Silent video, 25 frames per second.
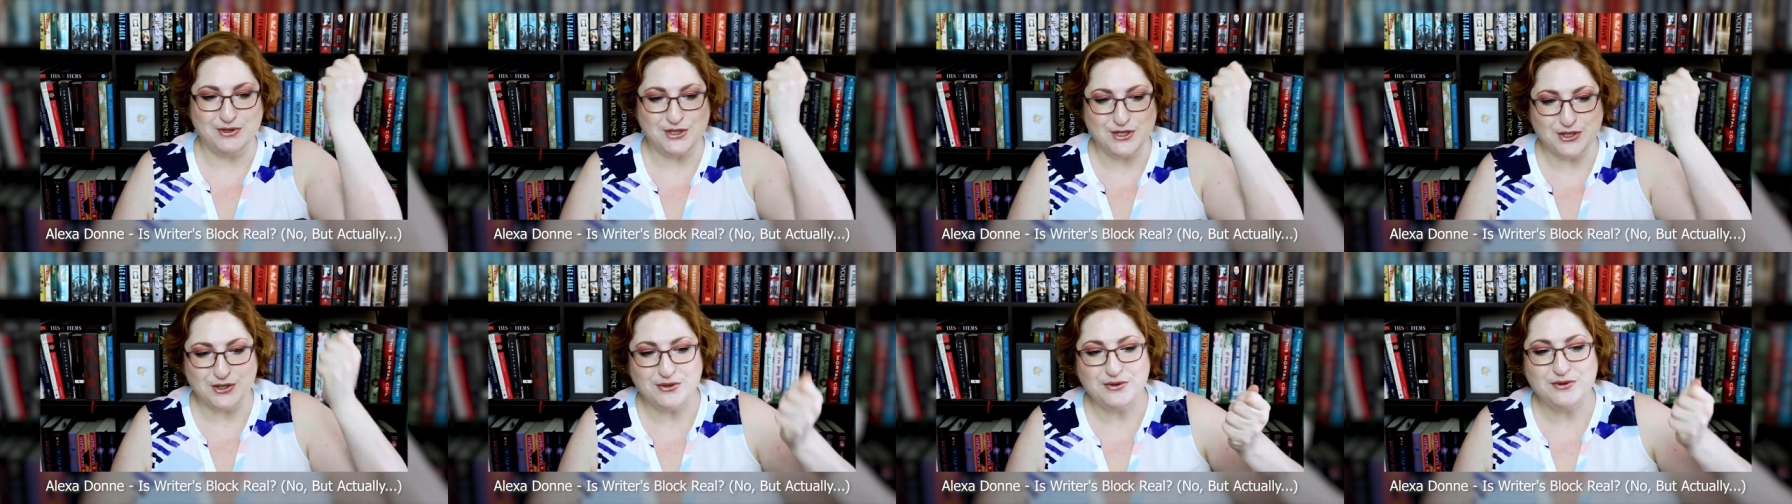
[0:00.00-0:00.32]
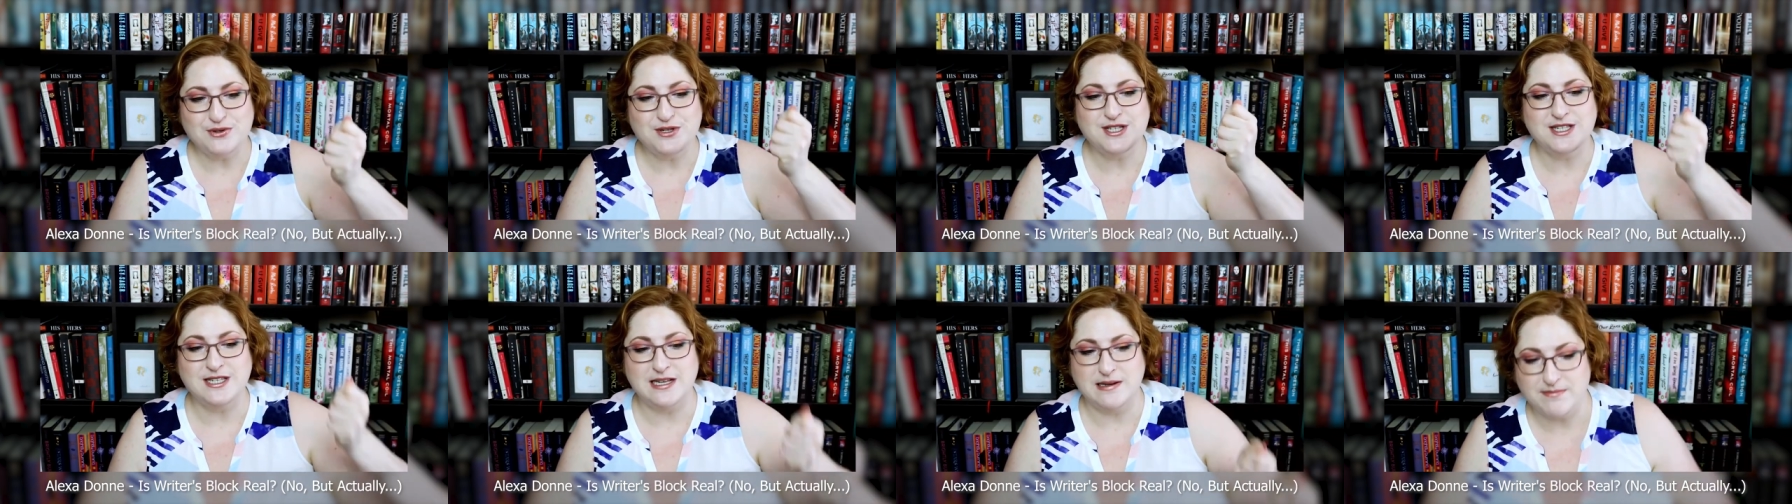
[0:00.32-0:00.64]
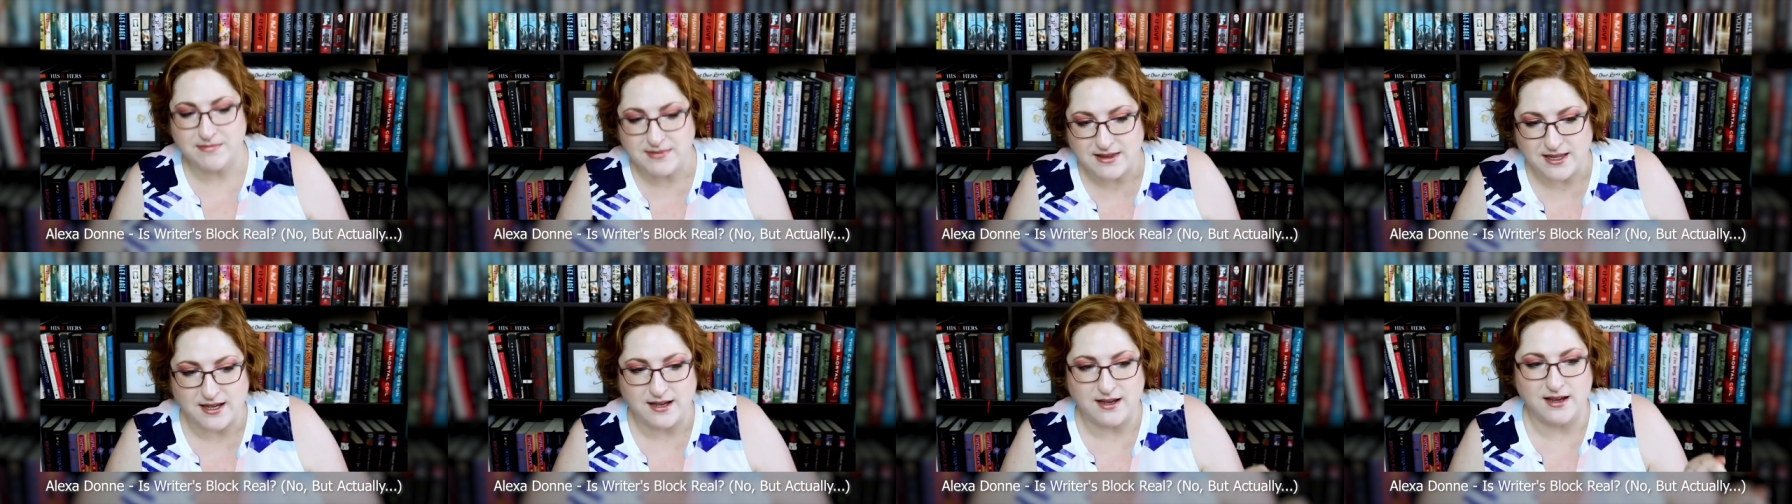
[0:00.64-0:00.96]
Do
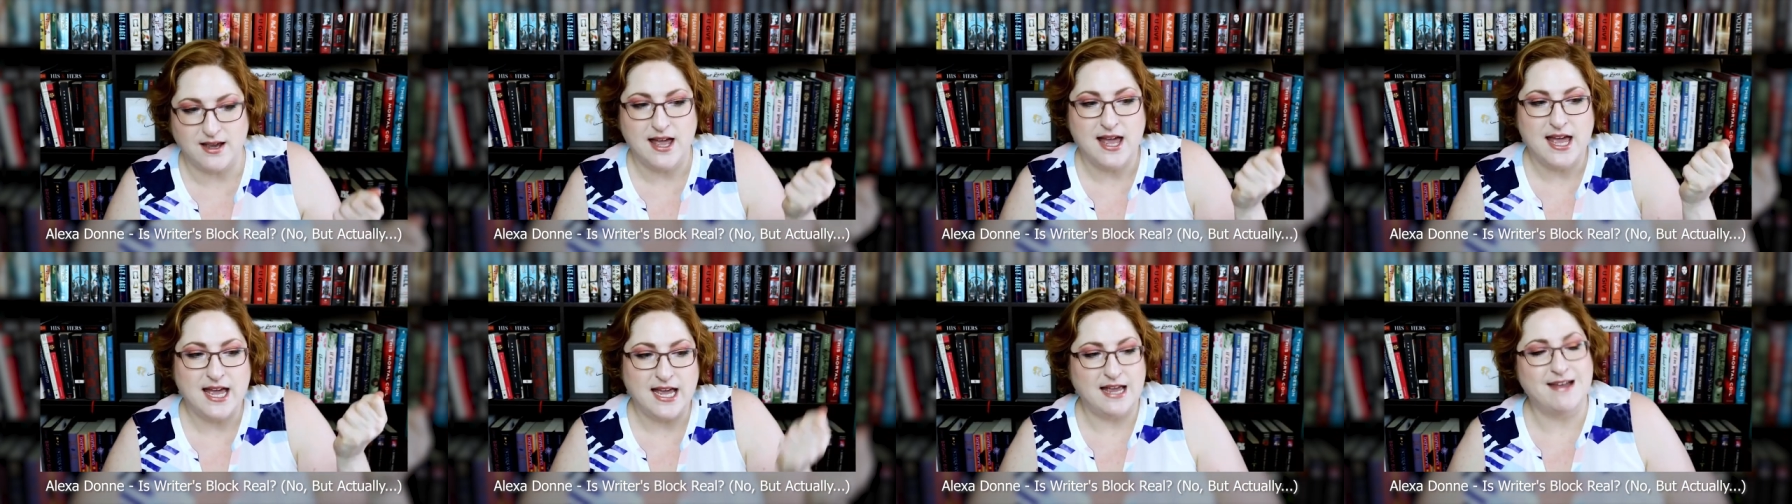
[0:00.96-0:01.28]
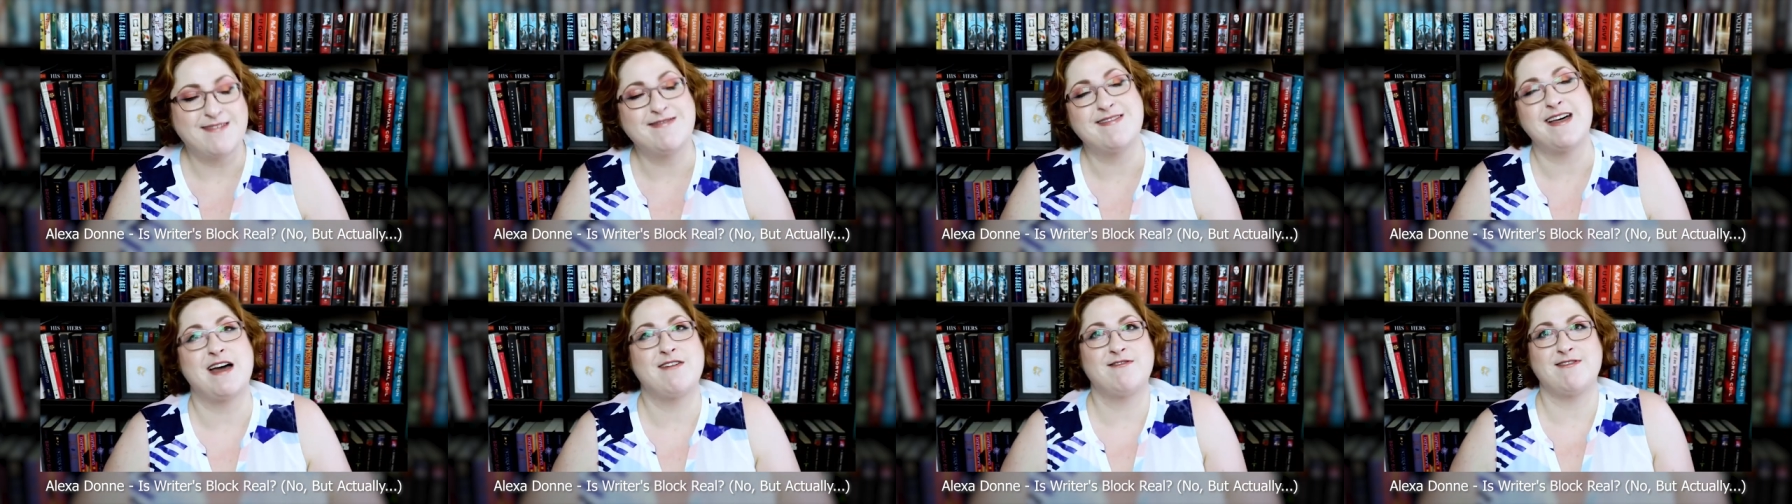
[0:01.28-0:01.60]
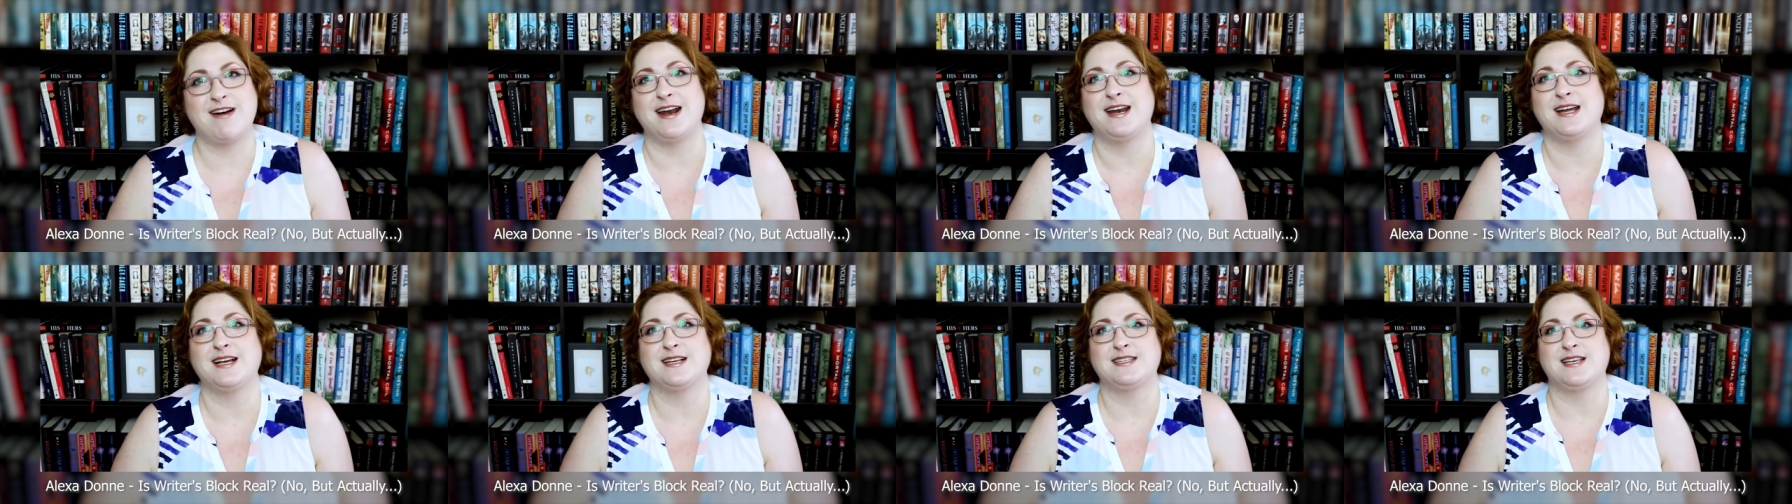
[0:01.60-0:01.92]
something in that
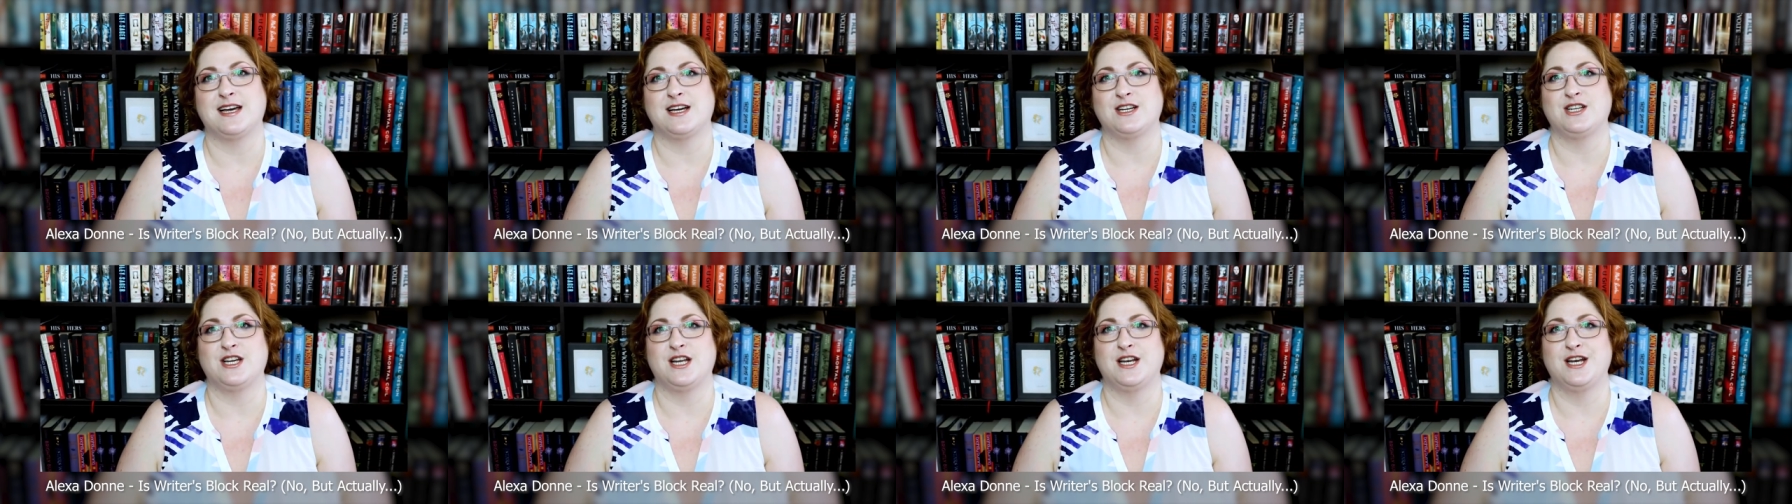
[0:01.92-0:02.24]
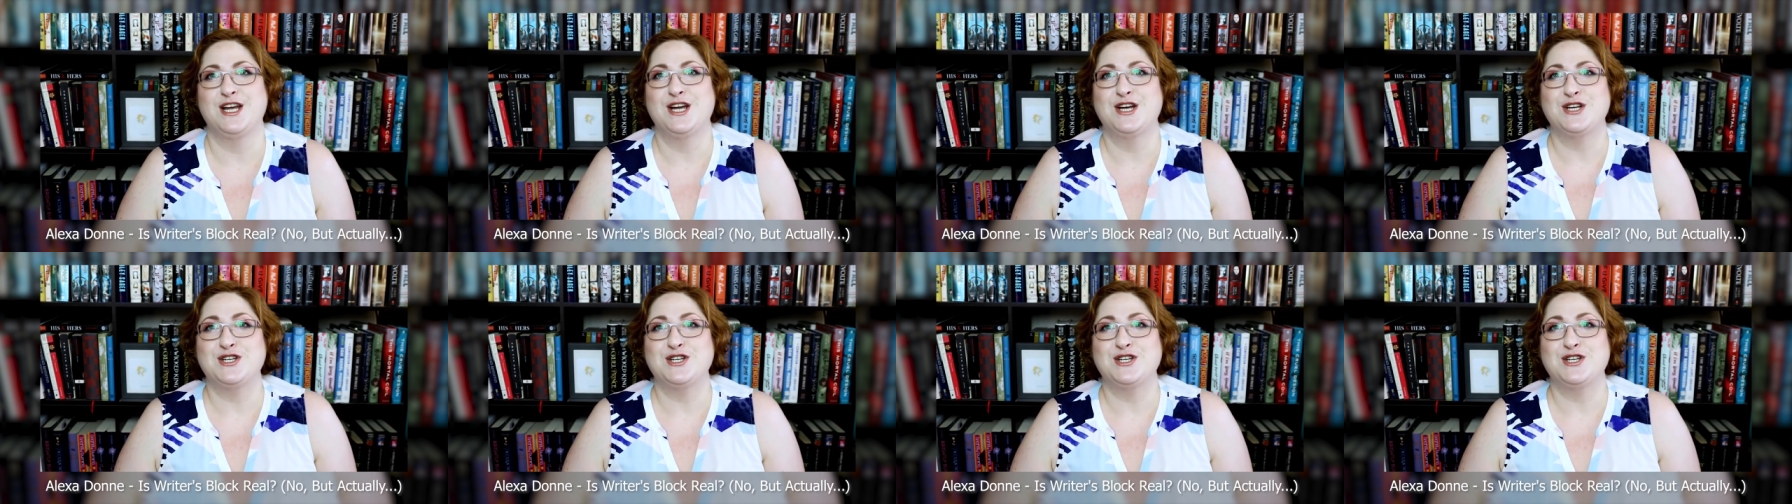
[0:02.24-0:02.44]
writing session